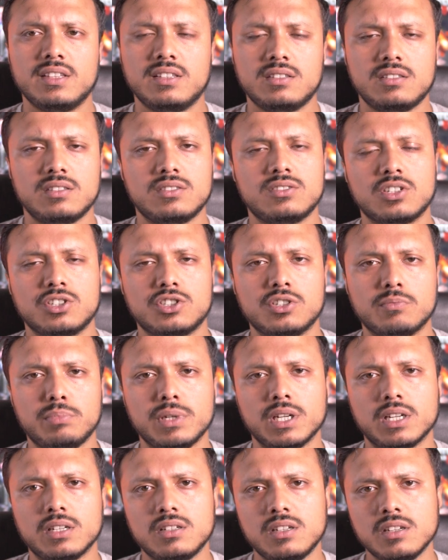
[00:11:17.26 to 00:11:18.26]
this is such a
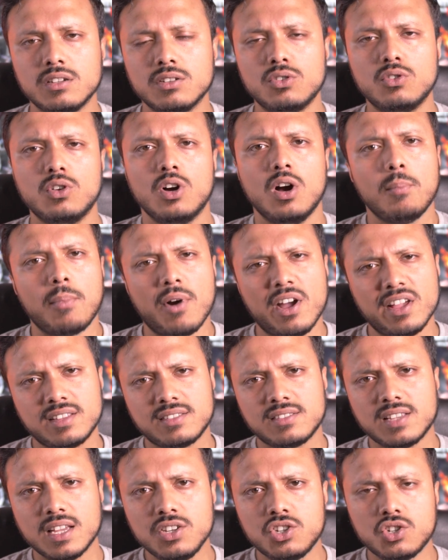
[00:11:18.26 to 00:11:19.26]
big deal, but
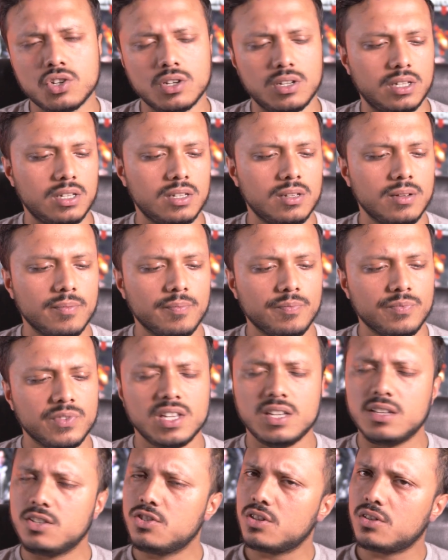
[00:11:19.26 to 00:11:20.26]
essentially
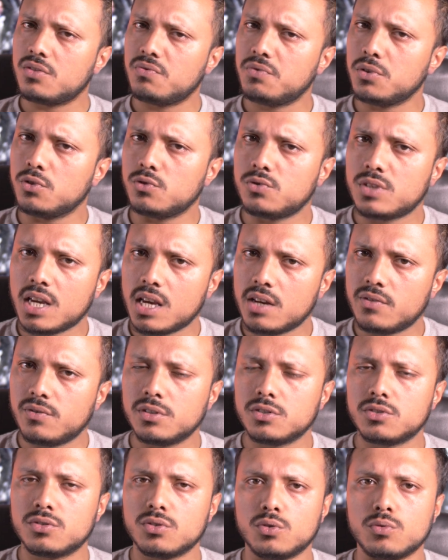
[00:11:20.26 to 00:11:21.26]
it just feels
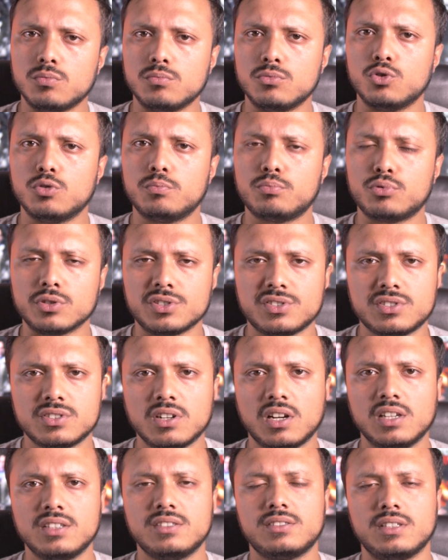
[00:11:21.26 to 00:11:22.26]
ever so more
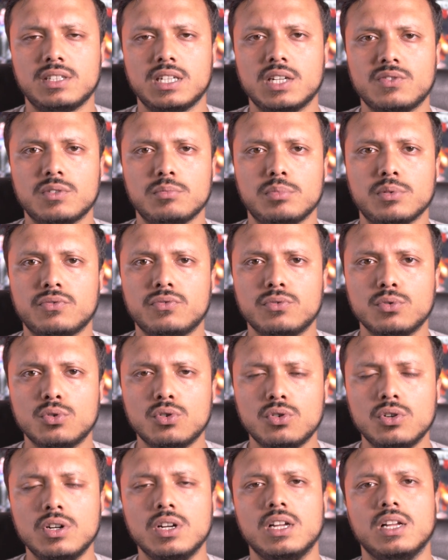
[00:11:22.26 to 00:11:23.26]
precise than ever
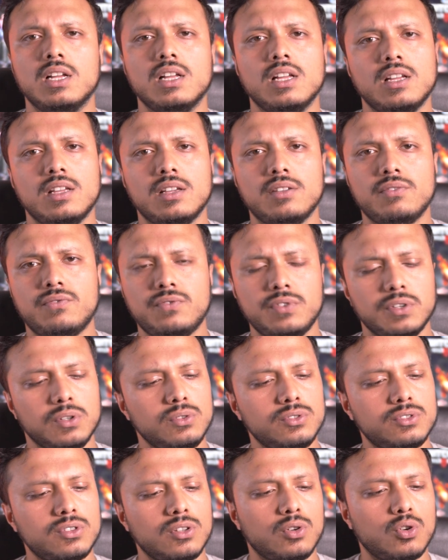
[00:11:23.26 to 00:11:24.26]
before. It
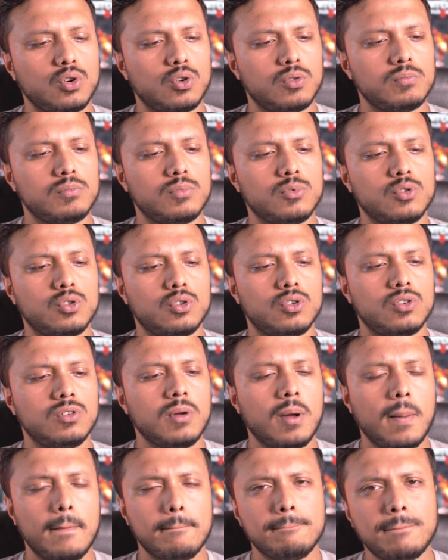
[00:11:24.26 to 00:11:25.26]
feels a lot more
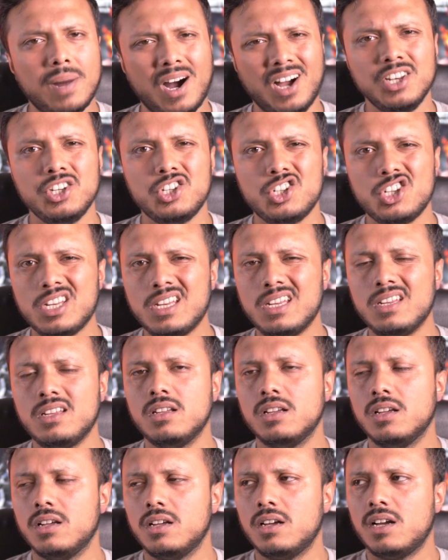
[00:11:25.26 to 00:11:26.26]
punchy,
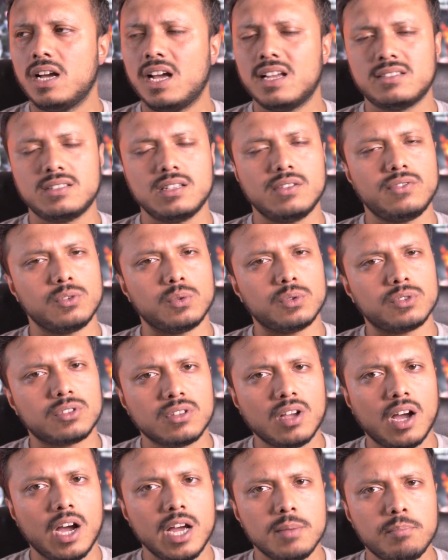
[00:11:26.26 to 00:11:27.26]
as if it was
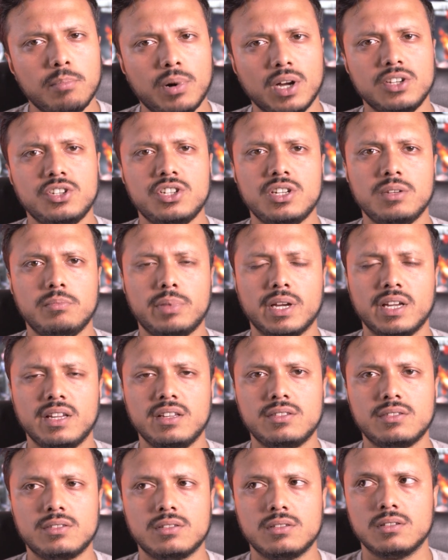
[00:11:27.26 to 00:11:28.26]
tight, punchy
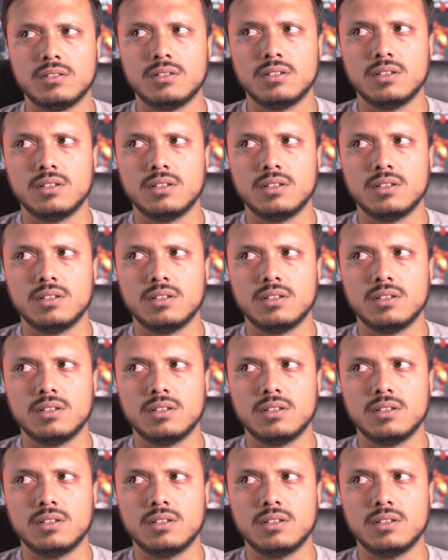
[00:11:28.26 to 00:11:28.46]
base.